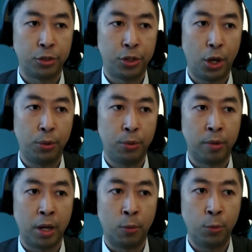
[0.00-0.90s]
So
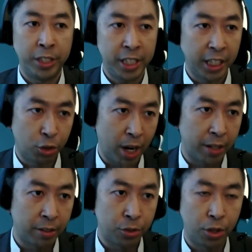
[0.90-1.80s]
we see a
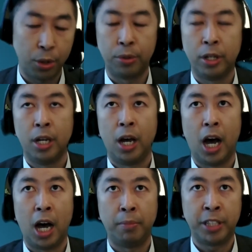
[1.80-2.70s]
trend. So
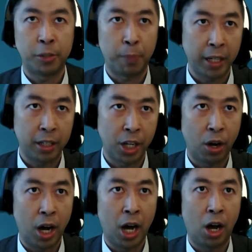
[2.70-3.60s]
despite
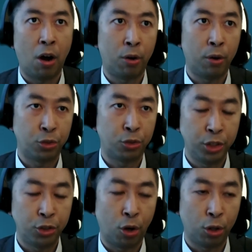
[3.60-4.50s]
the Hong Kong
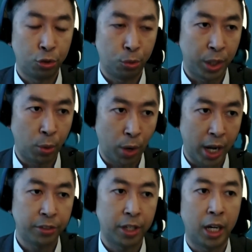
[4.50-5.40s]
Exchange also
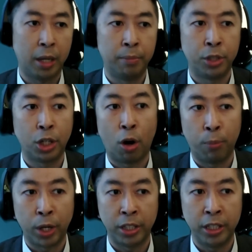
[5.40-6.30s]
requests the
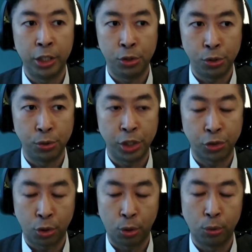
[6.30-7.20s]
corporate need to
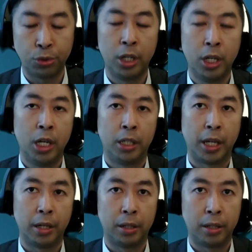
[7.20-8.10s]
disclose
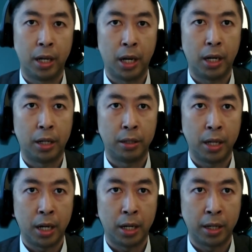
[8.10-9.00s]
their
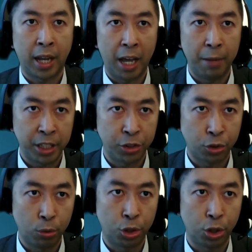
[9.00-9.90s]
climate
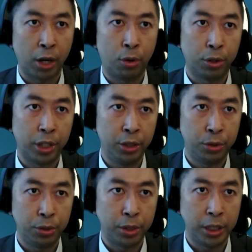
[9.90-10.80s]
disclosure according
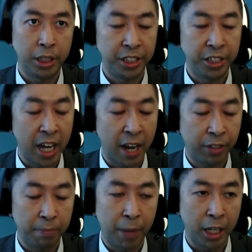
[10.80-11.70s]
to the
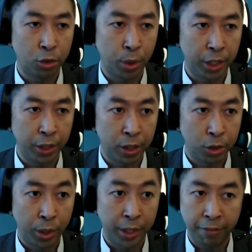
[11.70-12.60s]
TCFD by
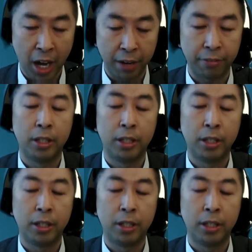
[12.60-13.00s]
2025.